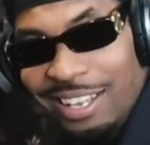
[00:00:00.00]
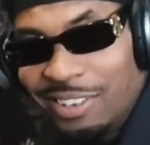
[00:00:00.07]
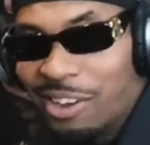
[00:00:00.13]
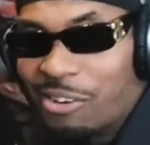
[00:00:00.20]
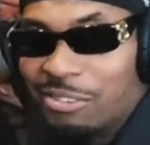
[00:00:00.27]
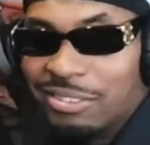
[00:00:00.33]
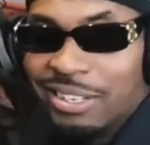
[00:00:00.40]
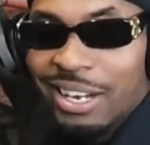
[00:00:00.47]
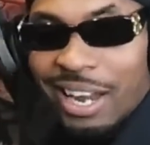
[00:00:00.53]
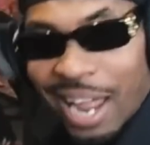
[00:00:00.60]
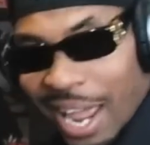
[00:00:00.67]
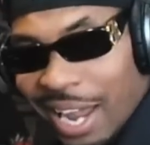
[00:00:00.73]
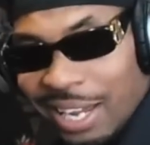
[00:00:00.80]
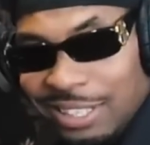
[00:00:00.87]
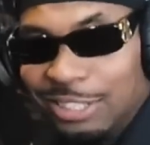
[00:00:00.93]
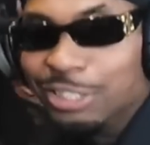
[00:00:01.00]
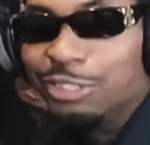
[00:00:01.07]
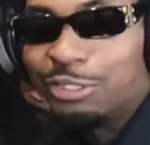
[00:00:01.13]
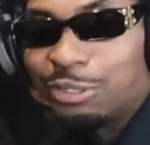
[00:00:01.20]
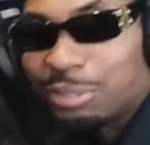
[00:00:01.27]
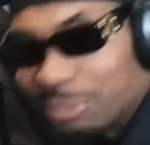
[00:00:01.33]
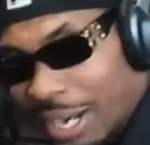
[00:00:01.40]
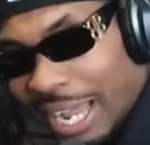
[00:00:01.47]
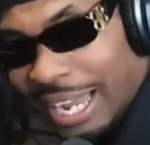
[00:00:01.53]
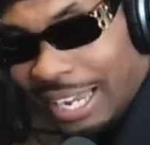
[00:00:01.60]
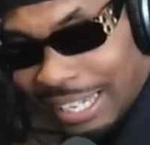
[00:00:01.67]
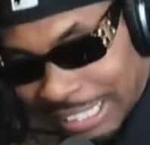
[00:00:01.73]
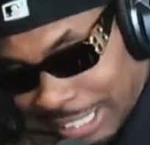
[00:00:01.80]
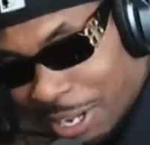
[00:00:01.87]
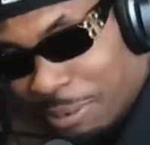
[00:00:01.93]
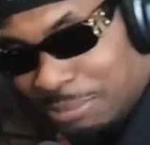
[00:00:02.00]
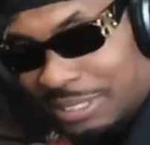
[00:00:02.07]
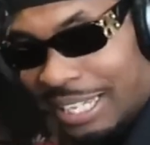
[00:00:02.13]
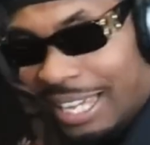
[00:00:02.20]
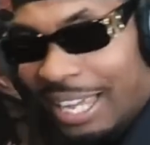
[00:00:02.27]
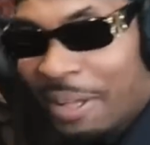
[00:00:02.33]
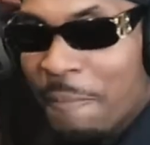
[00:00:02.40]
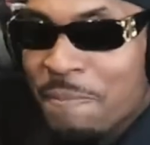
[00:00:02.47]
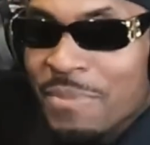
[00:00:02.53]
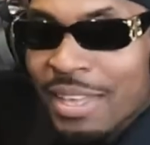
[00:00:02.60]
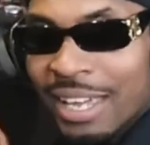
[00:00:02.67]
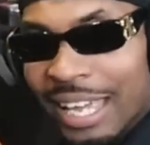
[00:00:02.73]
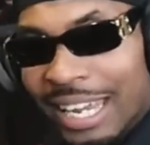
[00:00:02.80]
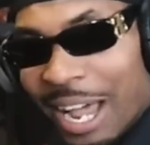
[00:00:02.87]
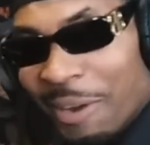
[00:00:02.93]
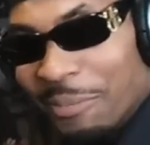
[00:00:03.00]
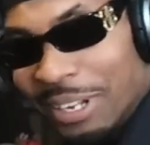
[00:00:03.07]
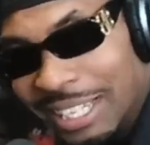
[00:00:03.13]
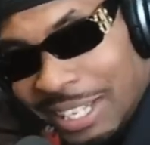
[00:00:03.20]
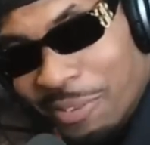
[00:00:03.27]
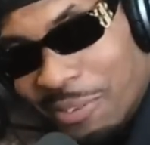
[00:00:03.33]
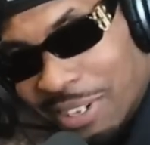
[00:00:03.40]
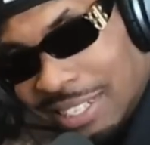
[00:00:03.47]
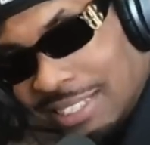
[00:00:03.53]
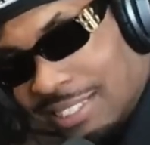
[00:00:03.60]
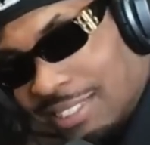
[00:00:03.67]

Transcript: he on the hate train. You know what oh, I'm saying? yeah, this nigga and right I really want to